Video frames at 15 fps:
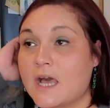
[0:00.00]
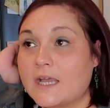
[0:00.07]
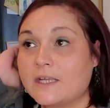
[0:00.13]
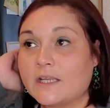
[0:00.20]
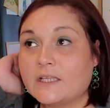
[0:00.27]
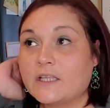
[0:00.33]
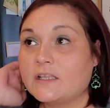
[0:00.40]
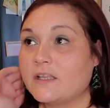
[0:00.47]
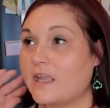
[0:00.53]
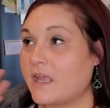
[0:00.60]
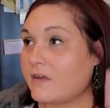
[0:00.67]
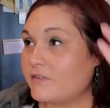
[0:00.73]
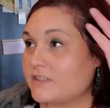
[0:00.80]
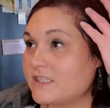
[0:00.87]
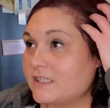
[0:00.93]
I
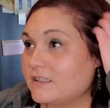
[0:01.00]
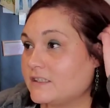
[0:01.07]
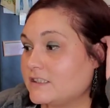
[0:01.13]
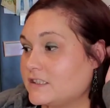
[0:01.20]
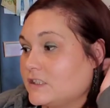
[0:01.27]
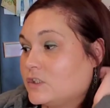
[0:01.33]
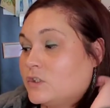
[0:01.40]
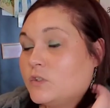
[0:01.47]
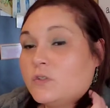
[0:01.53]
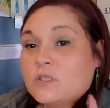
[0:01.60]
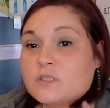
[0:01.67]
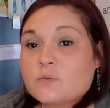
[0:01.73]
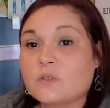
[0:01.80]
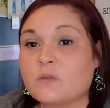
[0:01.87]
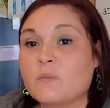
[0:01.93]
have a tendency to do
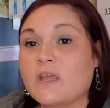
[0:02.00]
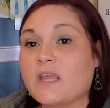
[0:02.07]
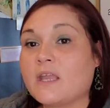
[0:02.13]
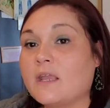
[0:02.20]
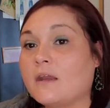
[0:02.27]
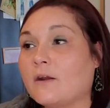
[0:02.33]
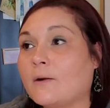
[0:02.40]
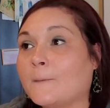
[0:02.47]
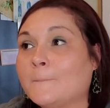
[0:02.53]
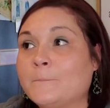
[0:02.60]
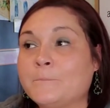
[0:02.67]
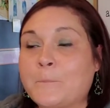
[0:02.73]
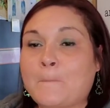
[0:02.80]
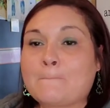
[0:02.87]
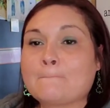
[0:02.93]
this with my hair
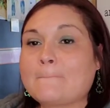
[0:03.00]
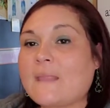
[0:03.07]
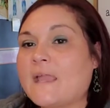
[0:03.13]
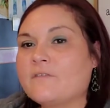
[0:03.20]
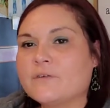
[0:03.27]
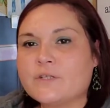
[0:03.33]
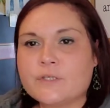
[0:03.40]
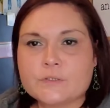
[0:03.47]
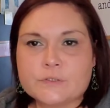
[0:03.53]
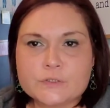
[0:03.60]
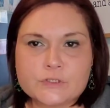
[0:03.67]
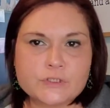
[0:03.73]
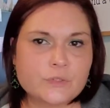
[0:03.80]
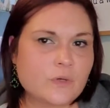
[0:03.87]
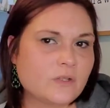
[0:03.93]
every year or
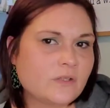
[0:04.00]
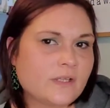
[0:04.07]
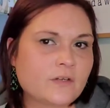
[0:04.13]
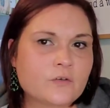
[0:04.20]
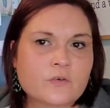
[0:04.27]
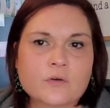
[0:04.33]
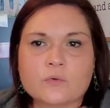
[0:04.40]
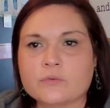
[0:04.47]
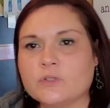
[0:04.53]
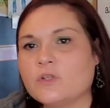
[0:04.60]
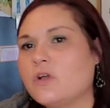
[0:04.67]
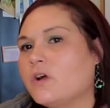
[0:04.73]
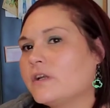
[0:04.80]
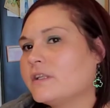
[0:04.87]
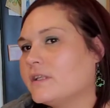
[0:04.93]
two. I'll let it grow real
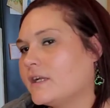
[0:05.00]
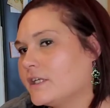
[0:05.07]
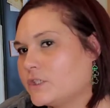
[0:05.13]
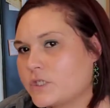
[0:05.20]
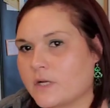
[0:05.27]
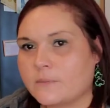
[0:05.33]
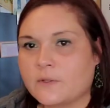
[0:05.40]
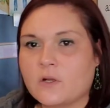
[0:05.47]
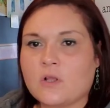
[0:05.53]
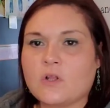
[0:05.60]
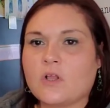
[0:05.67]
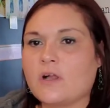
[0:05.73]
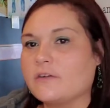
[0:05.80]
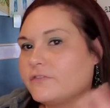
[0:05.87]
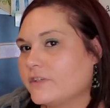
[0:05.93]
long, and then I chop it
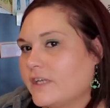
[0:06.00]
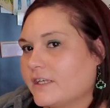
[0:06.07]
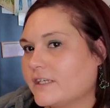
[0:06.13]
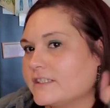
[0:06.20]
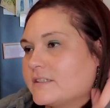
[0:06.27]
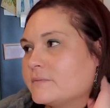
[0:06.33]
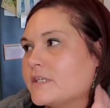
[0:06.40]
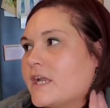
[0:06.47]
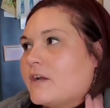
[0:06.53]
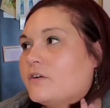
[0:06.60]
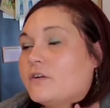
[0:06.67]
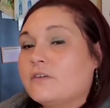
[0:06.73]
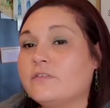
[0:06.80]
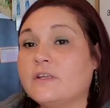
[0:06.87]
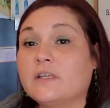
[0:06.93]
all off again because I'm
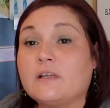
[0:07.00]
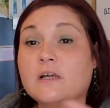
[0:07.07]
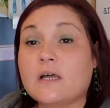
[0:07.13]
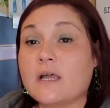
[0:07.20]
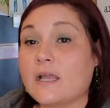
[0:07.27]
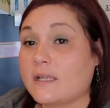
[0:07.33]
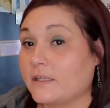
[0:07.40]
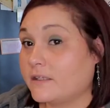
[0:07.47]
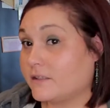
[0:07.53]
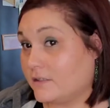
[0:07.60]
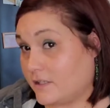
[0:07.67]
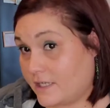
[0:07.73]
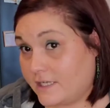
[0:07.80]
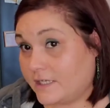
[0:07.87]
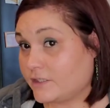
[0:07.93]
tired of it. I
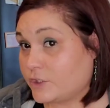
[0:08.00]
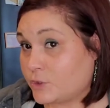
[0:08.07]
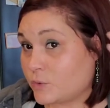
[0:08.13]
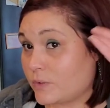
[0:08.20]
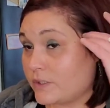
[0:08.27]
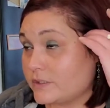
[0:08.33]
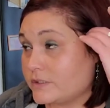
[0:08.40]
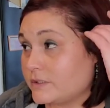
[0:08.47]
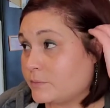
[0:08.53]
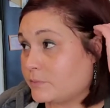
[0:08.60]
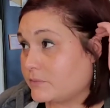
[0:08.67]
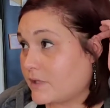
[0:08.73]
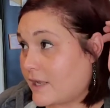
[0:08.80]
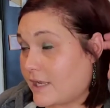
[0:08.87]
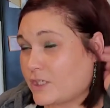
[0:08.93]
like it short.
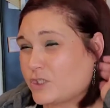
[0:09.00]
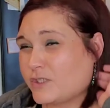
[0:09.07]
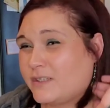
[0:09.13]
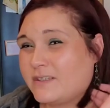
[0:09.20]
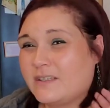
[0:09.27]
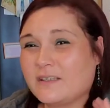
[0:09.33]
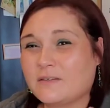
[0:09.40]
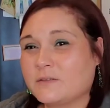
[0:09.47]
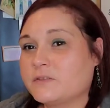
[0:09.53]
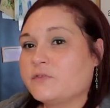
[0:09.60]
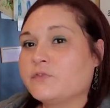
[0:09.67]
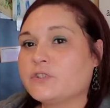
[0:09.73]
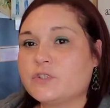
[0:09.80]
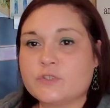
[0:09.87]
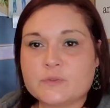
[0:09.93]
I actually think it
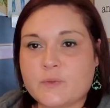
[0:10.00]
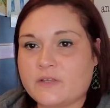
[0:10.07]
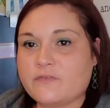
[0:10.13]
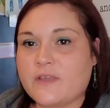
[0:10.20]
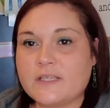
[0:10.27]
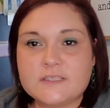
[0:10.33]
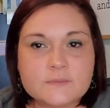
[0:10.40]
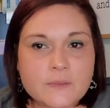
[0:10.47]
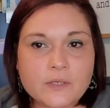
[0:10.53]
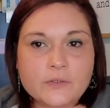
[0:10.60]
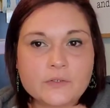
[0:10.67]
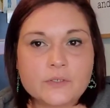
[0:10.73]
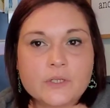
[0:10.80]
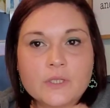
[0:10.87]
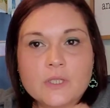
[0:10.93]
suits my face
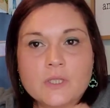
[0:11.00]
better.